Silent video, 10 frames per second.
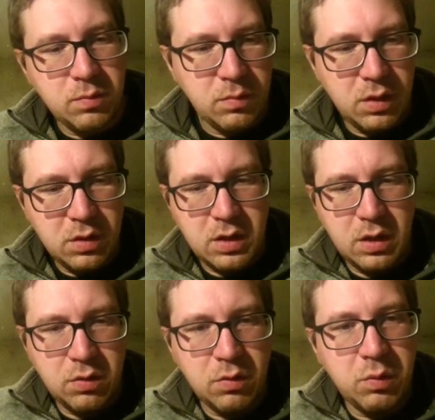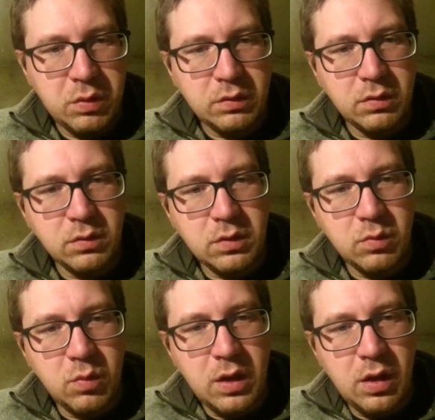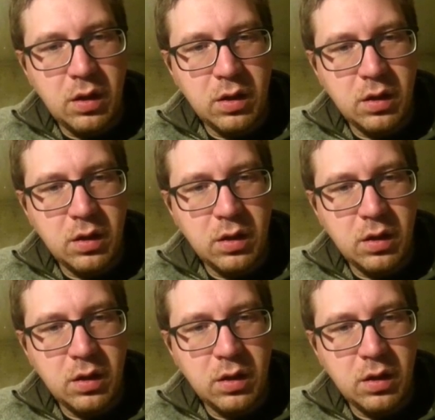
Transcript: make that 30 pixels as well.